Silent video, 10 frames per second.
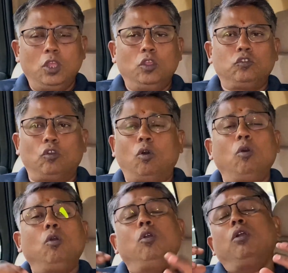So
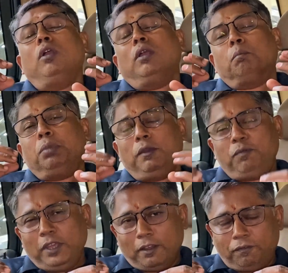
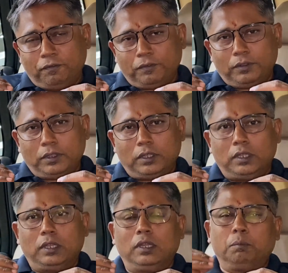PPF
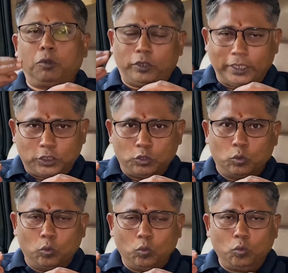protects
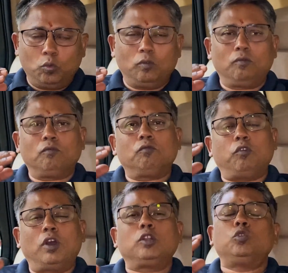you
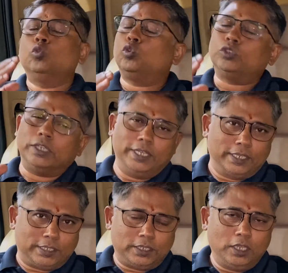for 2 to 3
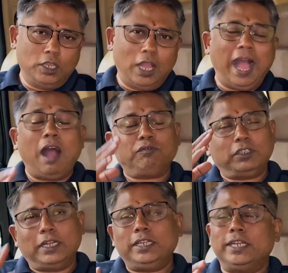years. After
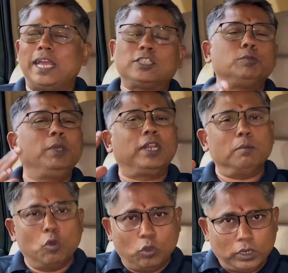that, it has to be
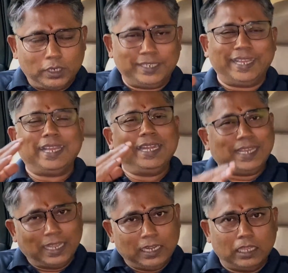removed
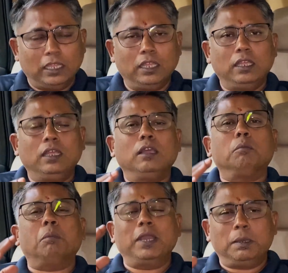technically
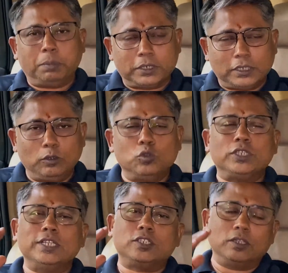by a person who's
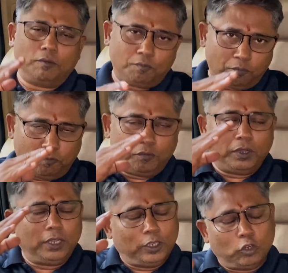
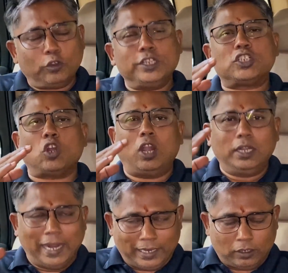installed
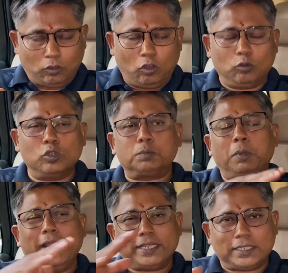that, or who has
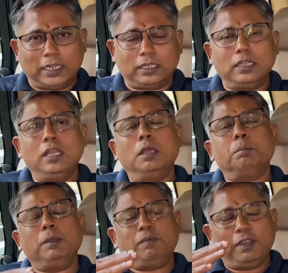placed that
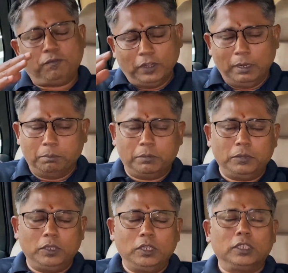PPF film.
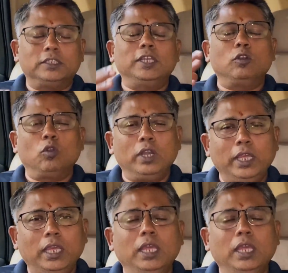Then only